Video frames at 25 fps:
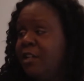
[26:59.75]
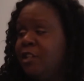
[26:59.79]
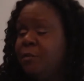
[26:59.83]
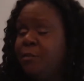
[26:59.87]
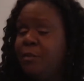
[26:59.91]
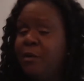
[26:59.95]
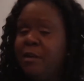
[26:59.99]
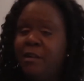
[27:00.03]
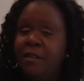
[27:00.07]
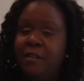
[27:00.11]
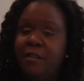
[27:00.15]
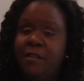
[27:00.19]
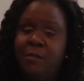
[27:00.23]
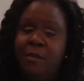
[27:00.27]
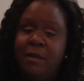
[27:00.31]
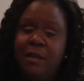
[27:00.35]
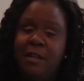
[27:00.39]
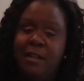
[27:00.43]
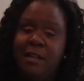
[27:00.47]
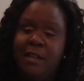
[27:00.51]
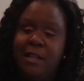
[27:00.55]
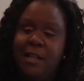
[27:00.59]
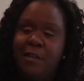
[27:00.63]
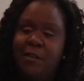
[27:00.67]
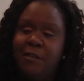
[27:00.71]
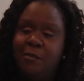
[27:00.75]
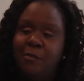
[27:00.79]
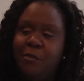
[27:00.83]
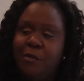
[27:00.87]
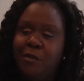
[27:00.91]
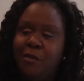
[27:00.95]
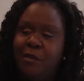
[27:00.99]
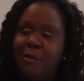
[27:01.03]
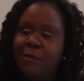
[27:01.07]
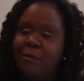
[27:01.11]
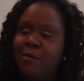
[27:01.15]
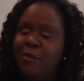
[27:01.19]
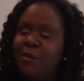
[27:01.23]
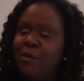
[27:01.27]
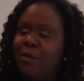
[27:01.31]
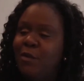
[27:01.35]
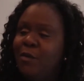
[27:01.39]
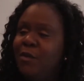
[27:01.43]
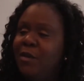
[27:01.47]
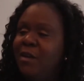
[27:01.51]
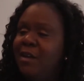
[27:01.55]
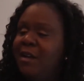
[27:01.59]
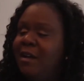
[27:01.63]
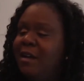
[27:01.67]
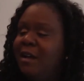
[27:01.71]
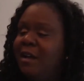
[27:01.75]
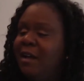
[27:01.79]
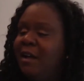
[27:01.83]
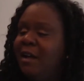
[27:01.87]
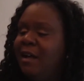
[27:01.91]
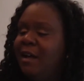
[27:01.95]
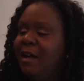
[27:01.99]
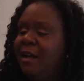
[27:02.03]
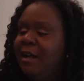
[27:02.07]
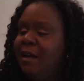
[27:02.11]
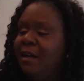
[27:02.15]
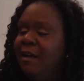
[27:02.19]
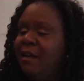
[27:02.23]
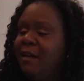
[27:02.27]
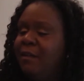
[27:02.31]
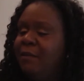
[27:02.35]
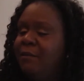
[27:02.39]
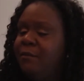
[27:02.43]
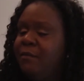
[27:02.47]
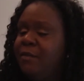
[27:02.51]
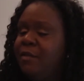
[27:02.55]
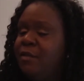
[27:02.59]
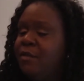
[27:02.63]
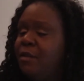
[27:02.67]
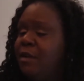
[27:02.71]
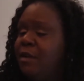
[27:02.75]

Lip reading: To participate in the health program. So you